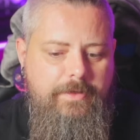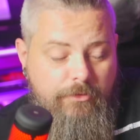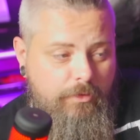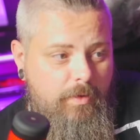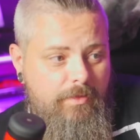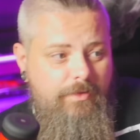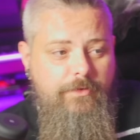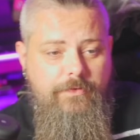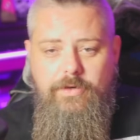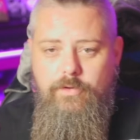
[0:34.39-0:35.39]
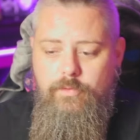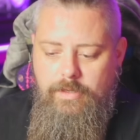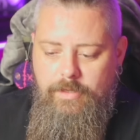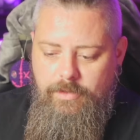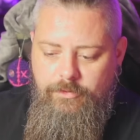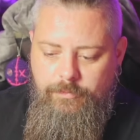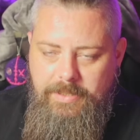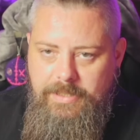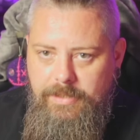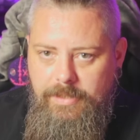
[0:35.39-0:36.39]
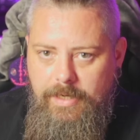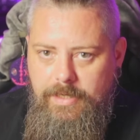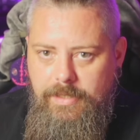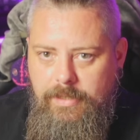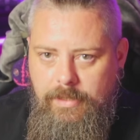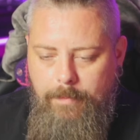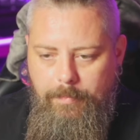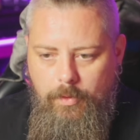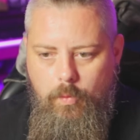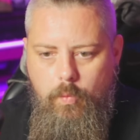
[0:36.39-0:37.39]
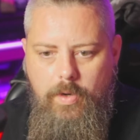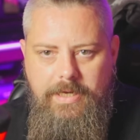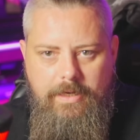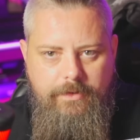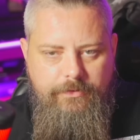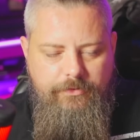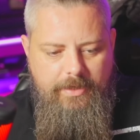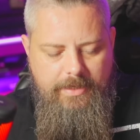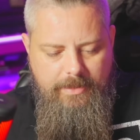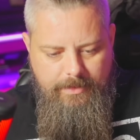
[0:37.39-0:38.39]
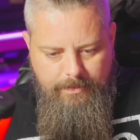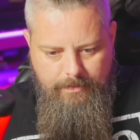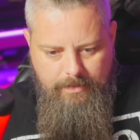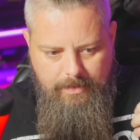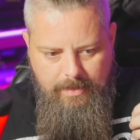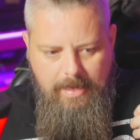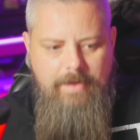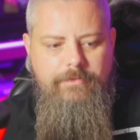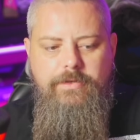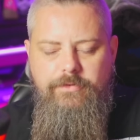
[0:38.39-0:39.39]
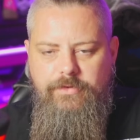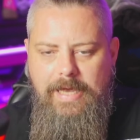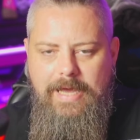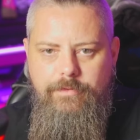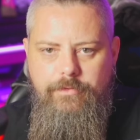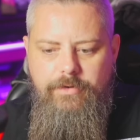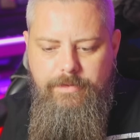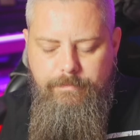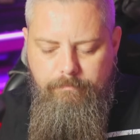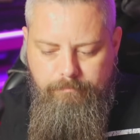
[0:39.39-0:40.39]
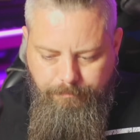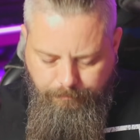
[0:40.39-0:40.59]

So, this video has been a couple of weeks in evidence gathering,